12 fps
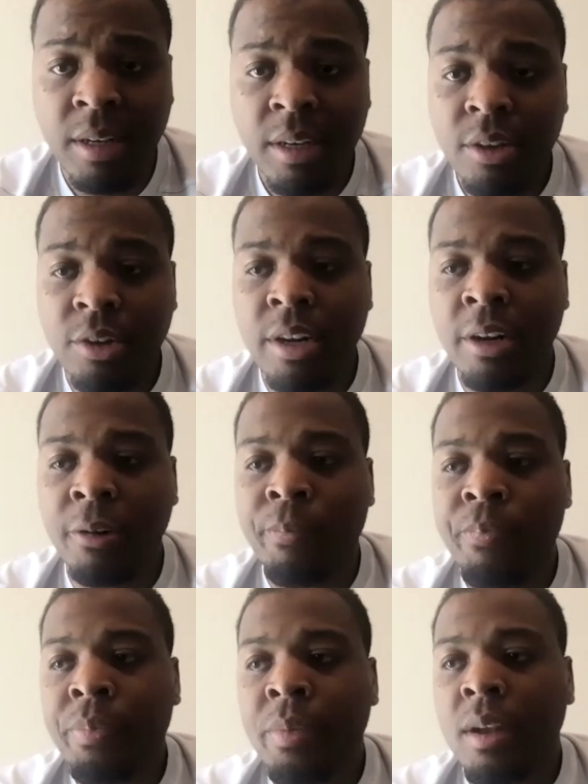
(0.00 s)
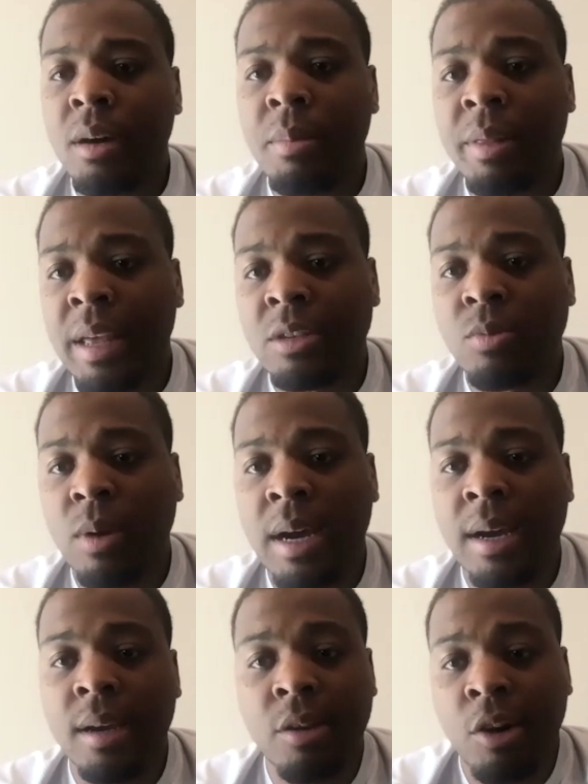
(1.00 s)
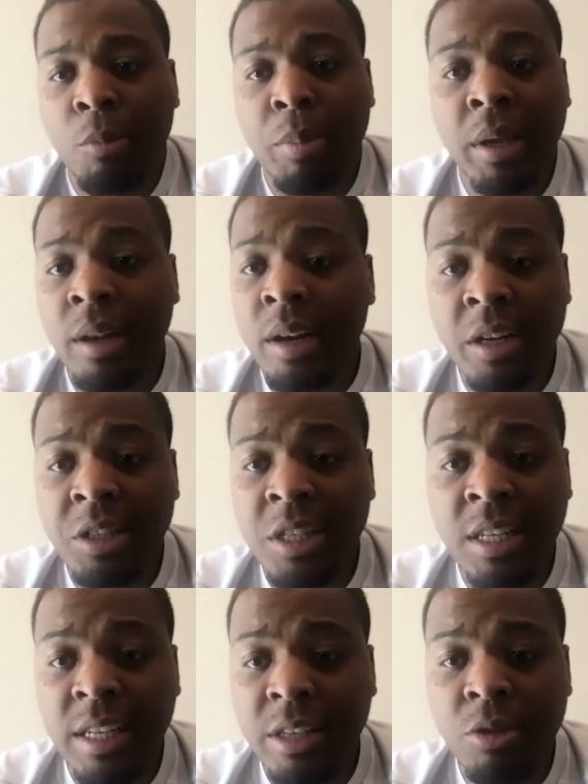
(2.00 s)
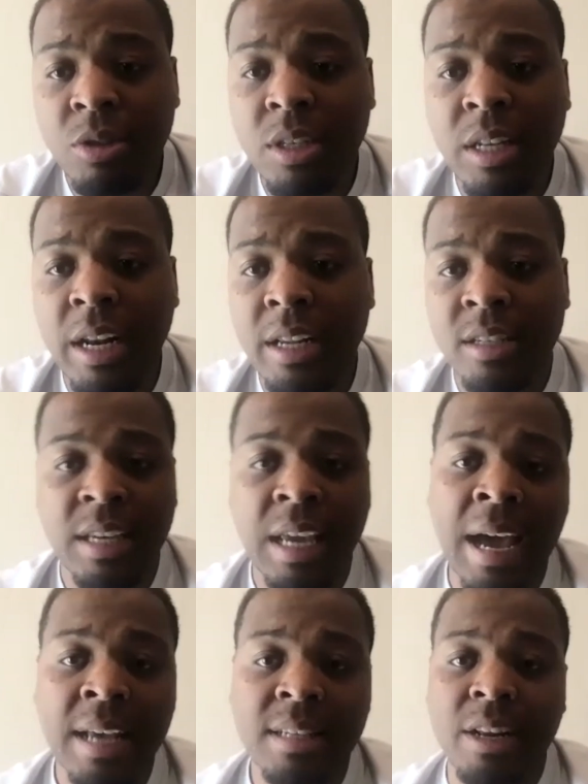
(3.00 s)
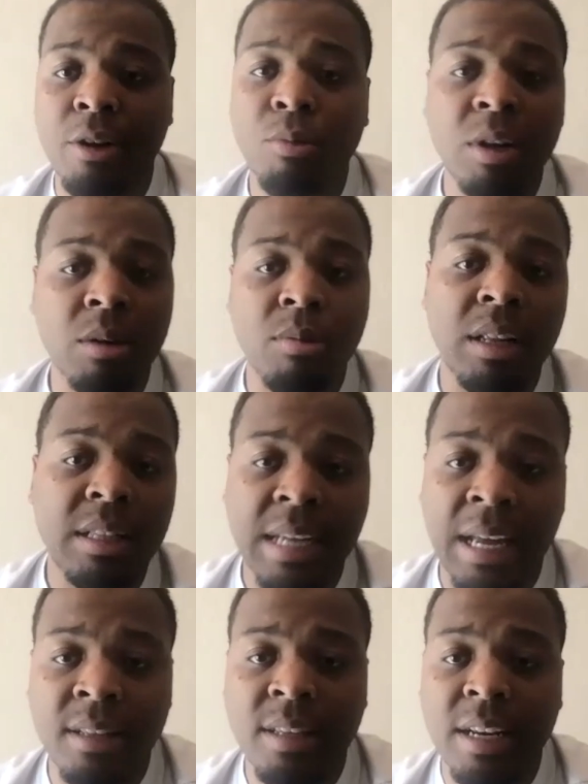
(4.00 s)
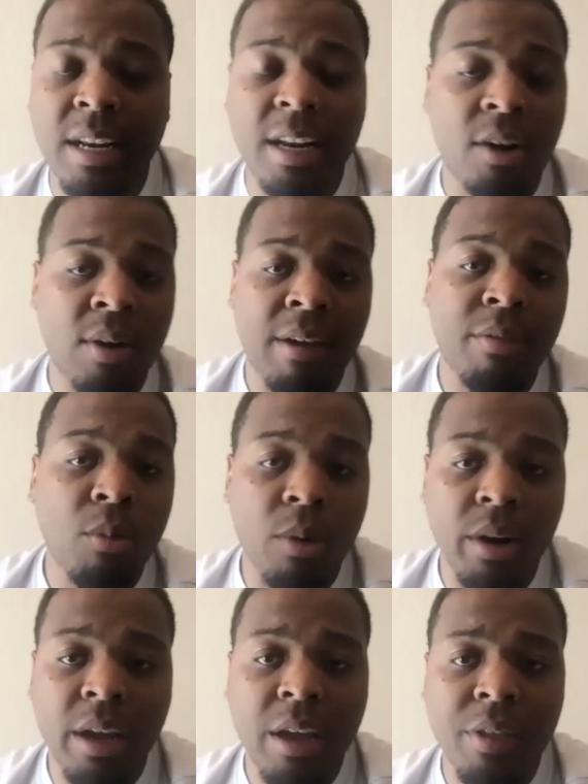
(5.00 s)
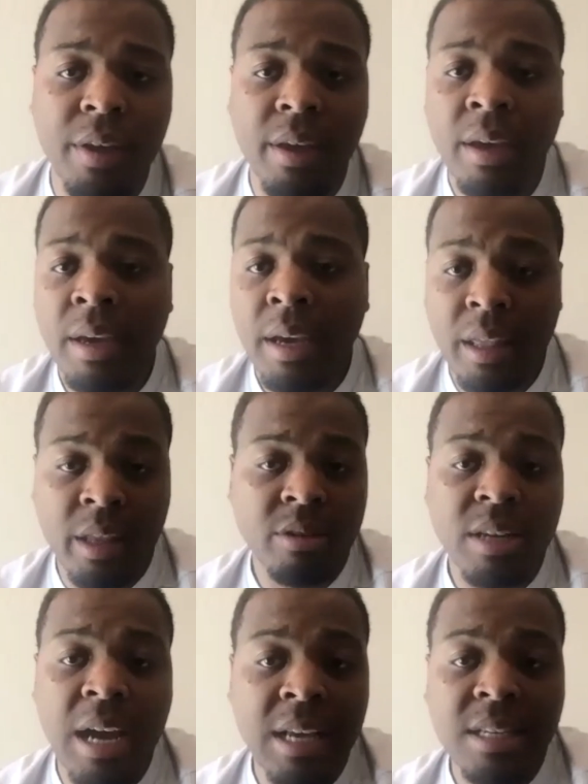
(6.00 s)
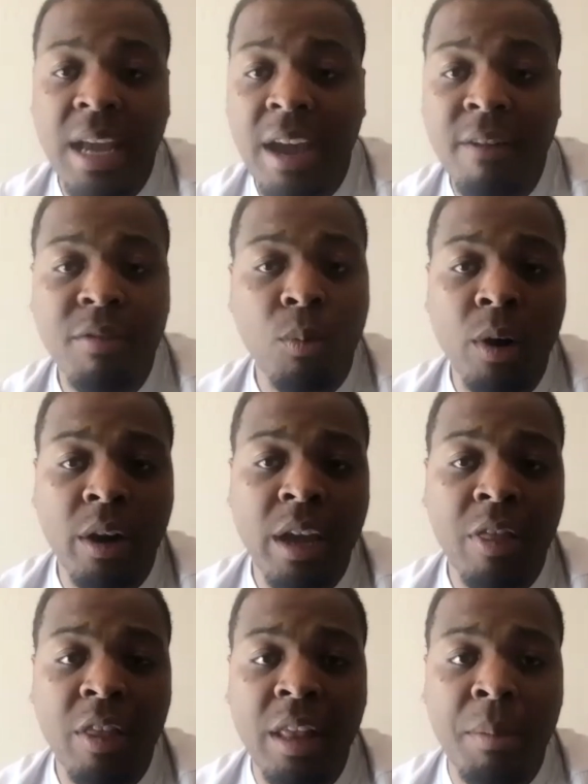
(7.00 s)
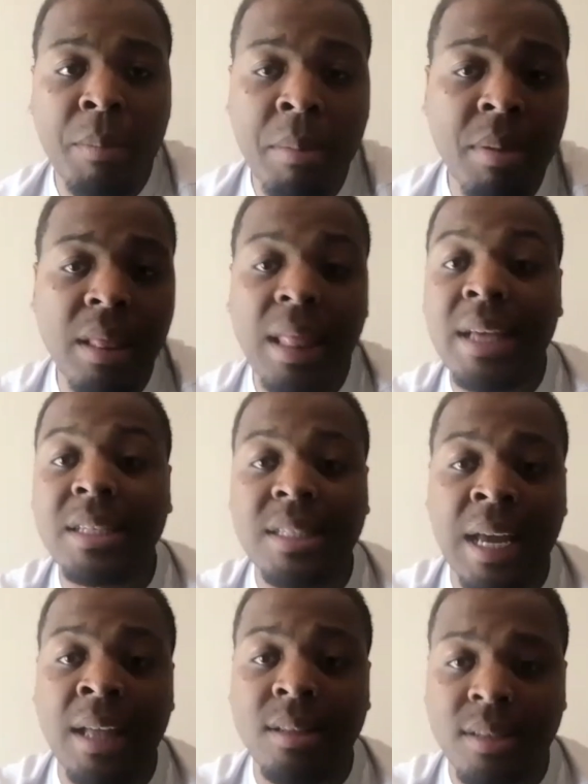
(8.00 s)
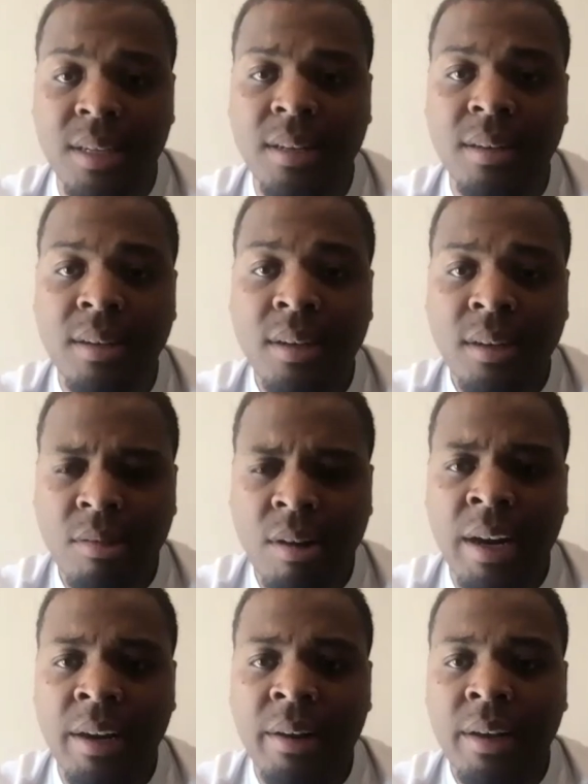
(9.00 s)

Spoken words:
You know, and that's why, you know, being in the G League, you see that it's guys that are really, really talented that don't have the work ethic. And there's guys that have the work ethic that may be less talented, right?